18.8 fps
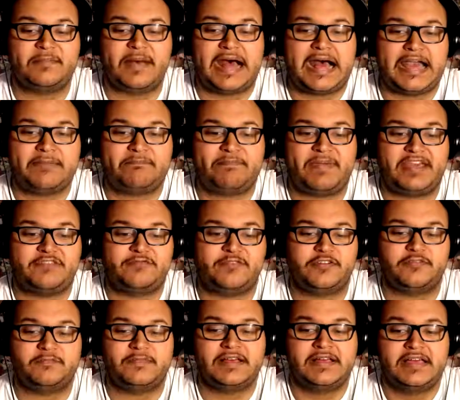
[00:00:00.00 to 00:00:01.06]

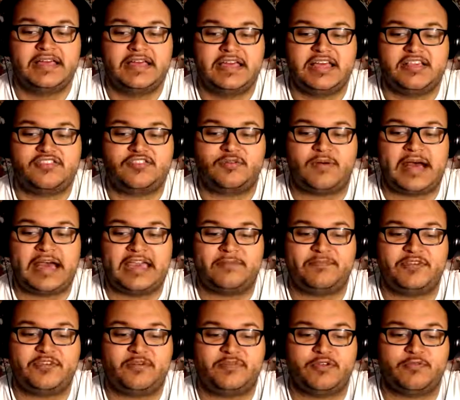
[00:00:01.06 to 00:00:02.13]
bedroom, so I am
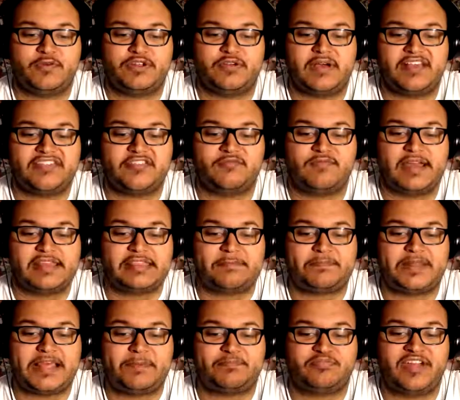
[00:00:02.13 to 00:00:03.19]
the only one who has the right to
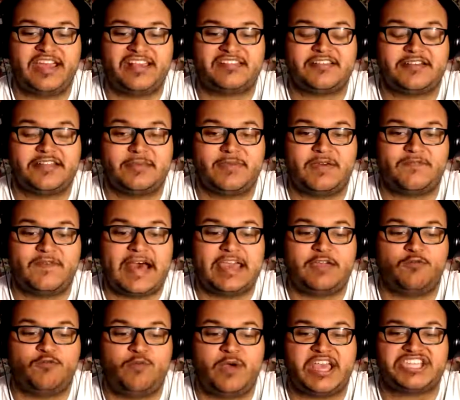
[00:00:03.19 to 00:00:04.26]
play pranks on him if I
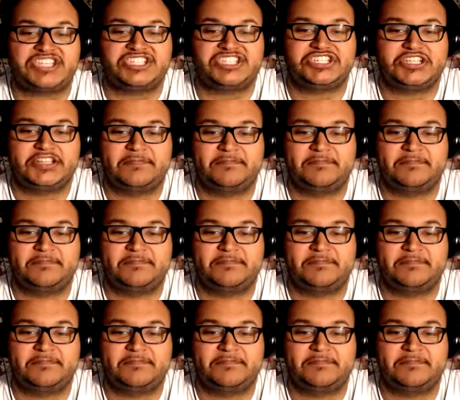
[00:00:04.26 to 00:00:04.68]
wish.